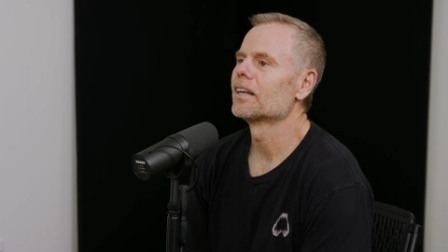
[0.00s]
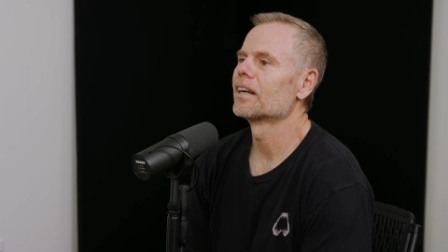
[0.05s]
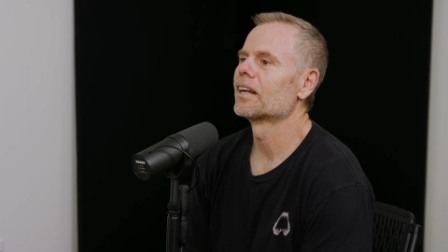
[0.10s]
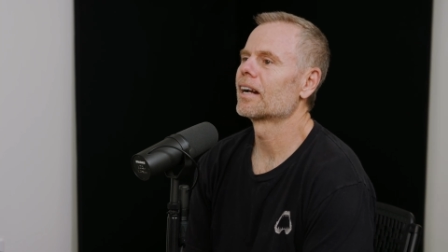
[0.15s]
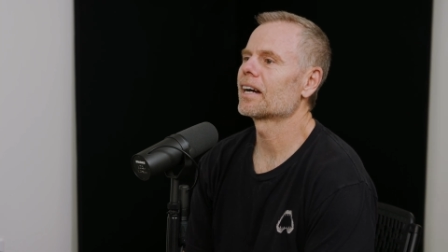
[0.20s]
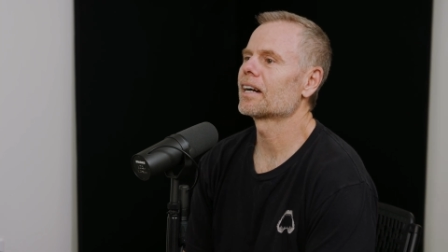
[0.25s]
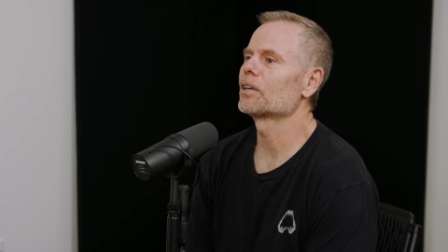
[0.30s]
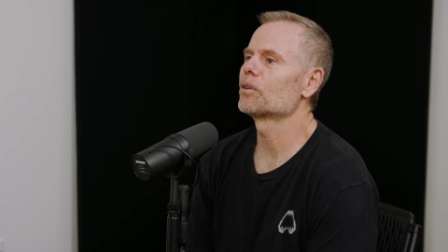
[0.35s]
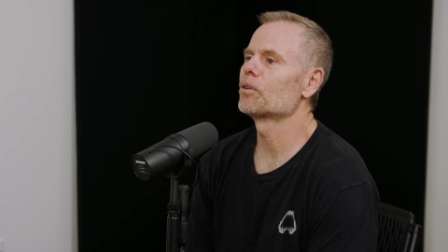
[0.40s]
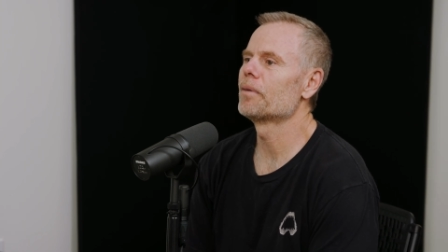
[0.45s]

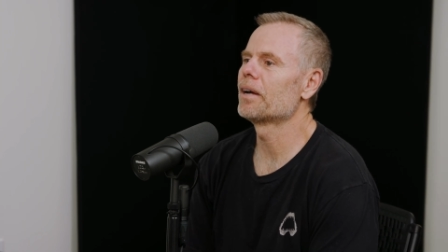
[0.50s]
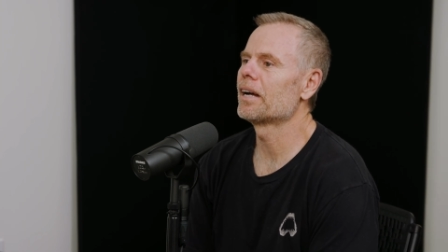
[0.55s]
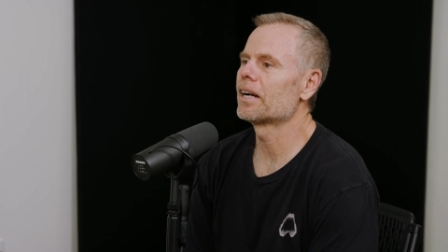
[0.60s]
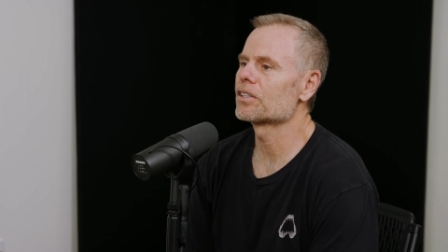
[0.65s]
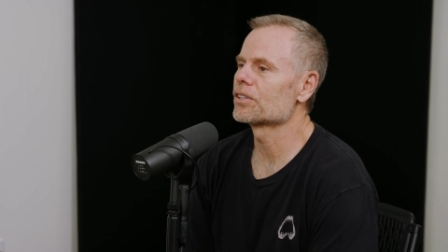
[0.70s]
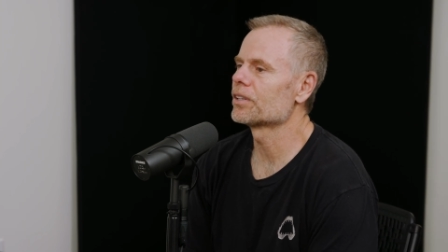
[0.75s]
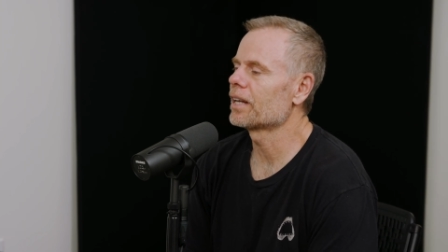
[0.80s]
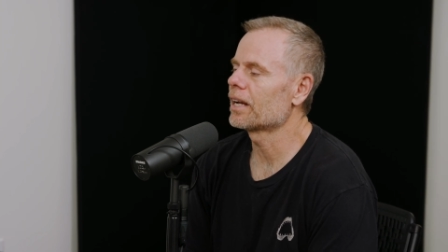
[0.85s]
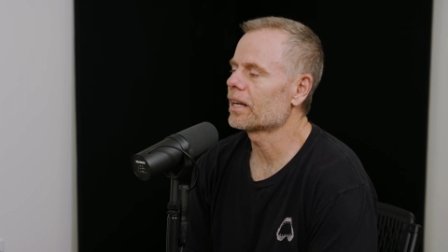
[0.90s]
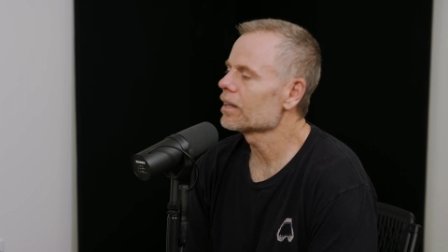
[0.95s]
And I got to
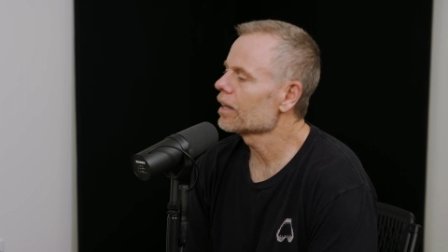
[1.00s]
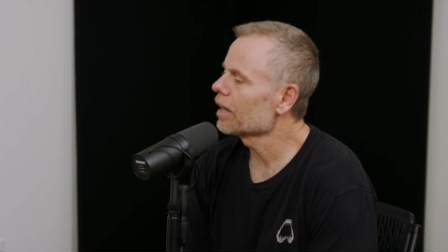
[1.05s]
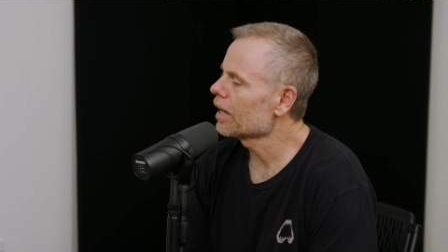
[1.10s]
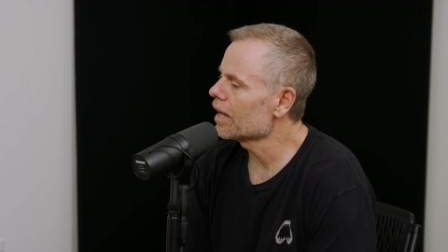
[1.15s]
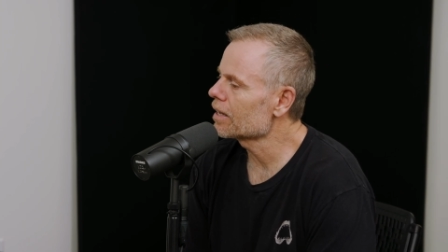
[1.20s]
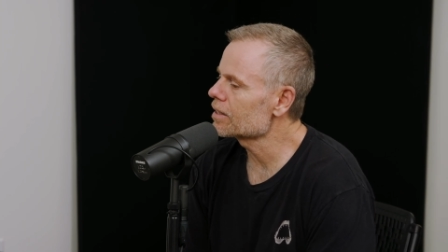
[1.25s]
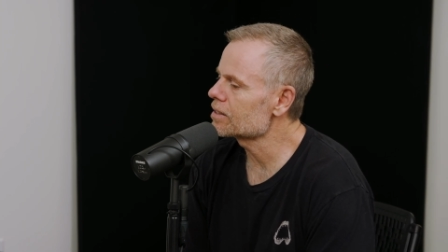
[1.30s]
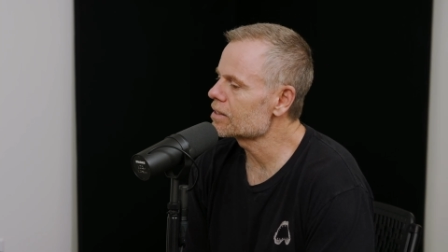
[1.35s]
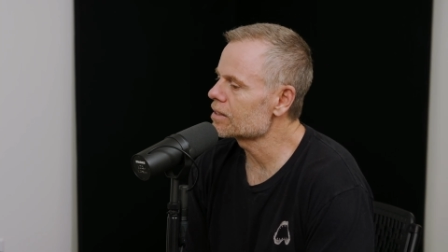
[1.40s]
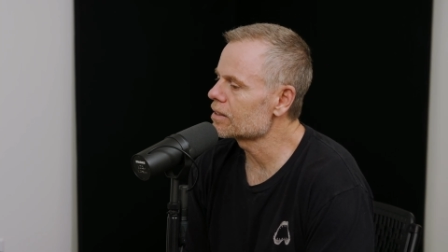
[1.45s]
imagine that
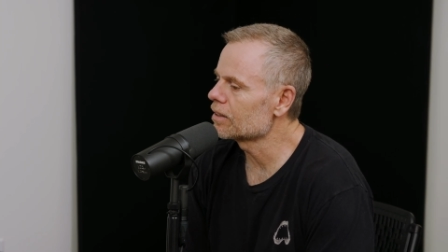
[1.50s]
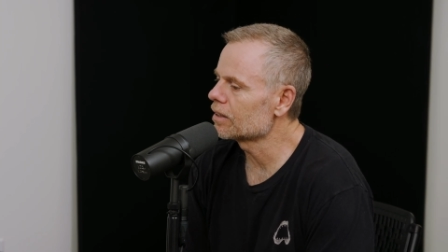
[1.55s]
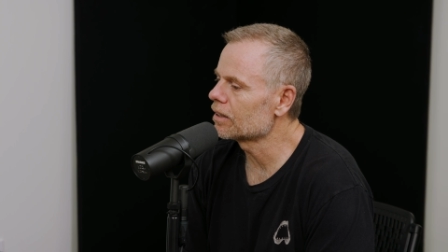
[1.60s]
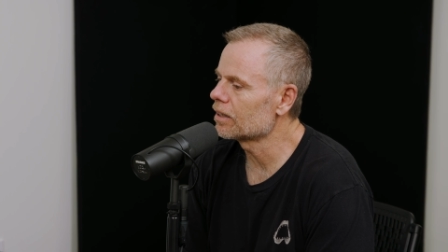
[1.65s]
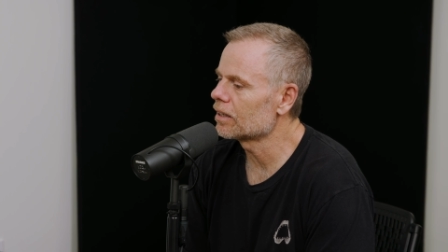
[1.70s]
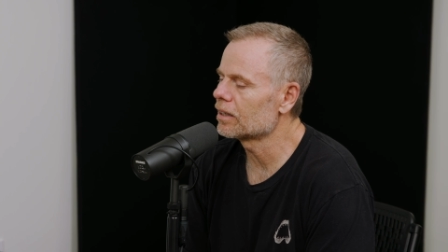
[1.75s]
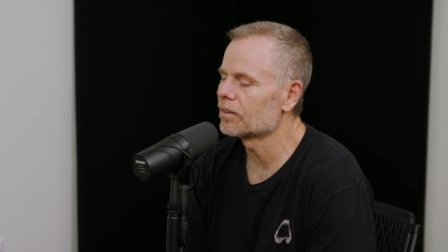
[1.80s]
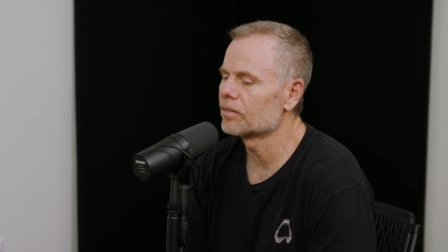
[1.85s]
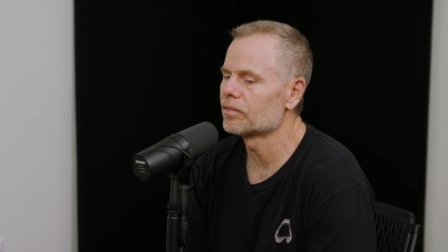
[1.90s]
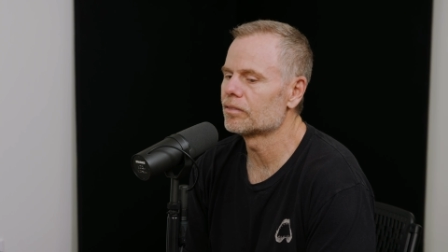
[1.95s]
last
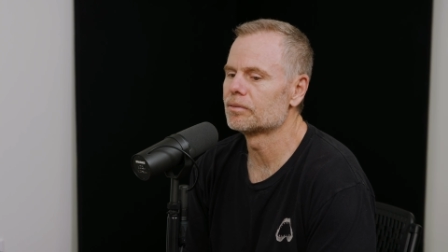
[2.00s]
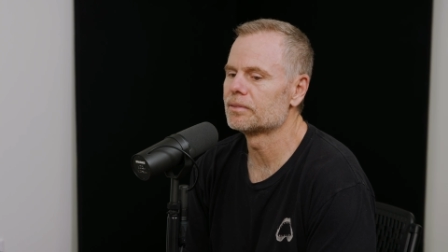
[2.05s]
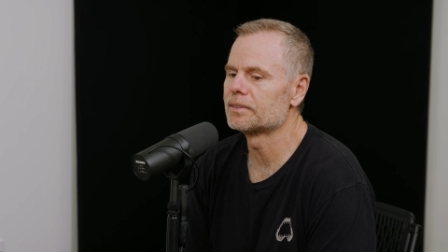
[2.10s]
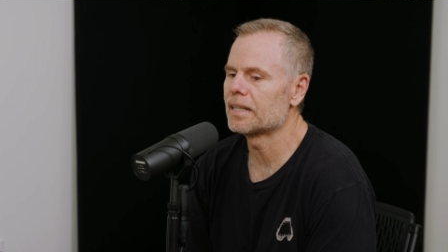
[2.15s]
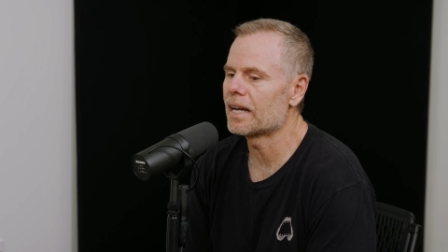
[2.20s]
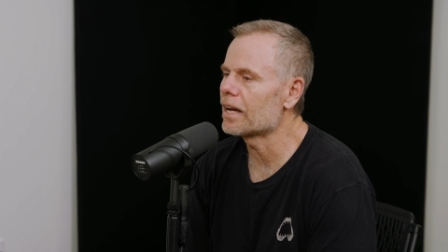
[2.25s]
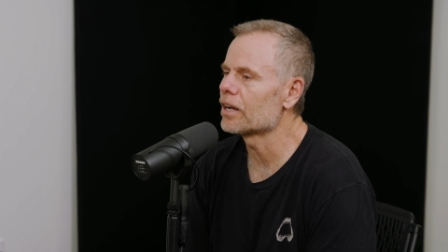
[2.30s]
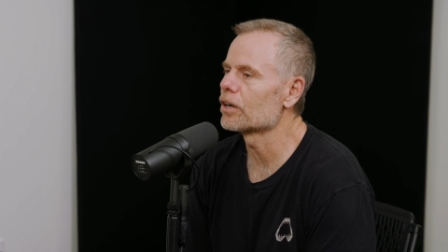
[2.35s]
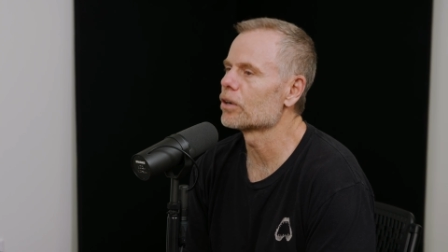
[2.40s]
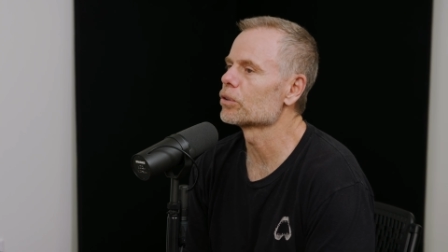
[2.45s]

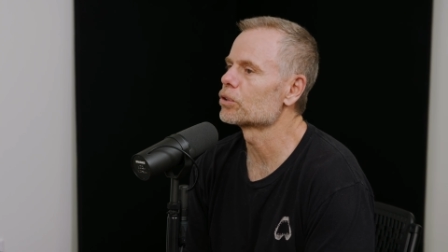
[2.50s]
day